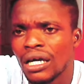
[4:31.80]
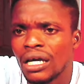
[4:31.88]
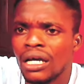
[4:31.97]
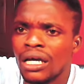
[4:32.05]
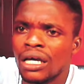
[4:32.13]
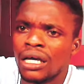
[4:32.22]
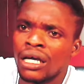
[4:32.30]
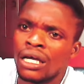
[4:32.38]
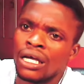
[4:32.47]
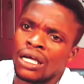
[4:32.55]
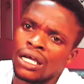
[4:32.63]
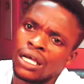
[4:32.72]

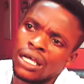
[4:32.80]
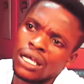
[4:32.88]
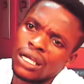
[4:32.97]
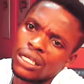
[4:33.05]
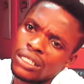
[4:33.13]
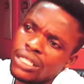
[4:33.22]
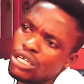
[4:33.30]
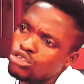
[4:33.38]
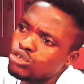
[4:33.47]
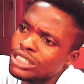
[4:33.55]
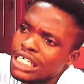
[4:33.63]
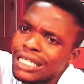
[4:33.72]
They
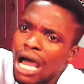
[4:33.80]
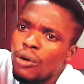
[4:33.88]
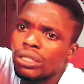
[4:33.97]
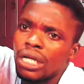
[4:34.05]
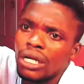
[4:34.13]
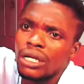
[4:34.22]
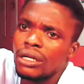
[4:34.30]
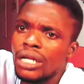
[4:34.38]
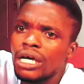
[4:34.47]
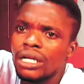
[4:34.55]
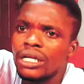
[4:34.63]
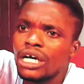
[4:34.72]
should sit
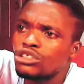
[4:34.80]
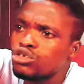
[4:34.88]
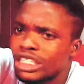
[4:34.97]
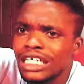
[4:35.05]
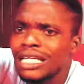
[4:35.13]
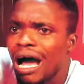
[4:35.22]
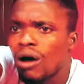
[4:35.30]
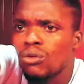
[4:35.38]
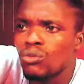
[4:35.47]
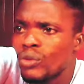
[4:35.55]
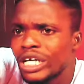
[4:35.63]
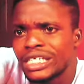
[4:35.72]
down. They should sit
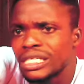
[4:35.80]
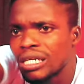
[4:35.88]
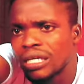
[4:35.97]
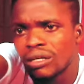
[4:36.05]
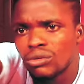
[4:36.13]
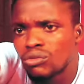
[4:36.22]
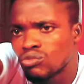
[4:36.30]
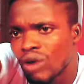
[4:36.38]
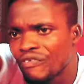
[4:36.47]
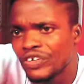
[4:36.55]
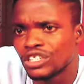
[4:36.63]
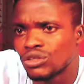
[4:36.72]
down with.
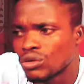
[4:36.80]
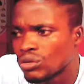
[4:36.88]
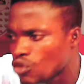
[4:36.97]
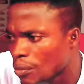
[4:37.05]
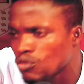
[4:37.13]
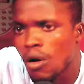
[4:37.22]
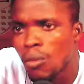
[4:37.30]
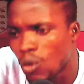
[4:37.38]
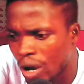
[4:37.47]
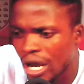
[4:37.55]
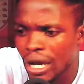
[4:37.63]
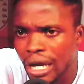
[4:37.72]
Referees no
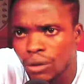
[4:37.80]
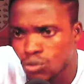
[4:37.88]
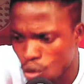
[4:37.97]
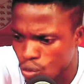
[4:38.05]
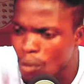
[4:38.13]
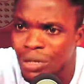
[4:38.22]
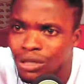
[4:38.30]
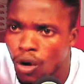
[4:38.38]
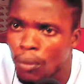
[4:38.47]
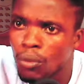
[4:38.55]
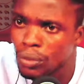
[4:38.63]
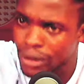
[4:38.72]
more
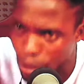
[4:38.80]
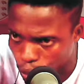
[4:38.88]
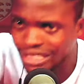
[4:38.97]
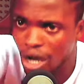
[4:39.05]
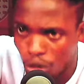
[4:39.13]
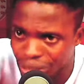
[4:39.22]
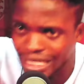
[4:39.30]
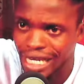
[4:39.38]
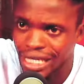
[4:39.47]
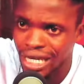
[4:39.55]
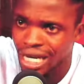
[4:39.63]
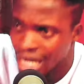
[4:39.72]
question you be say
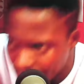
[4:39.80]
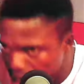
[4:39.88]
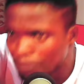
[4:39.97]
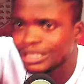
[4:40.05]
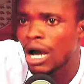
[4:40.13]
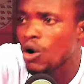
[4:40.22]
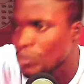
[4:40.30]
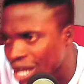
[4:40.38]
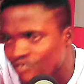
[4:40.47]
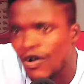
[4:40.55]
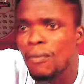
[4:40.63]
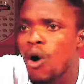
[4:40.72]
you miss out on yen
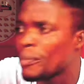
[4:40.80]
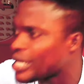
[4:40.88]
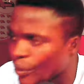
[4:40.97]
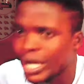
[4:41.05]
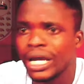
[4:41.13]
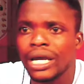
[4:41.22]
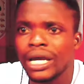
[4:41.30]
famo me enwe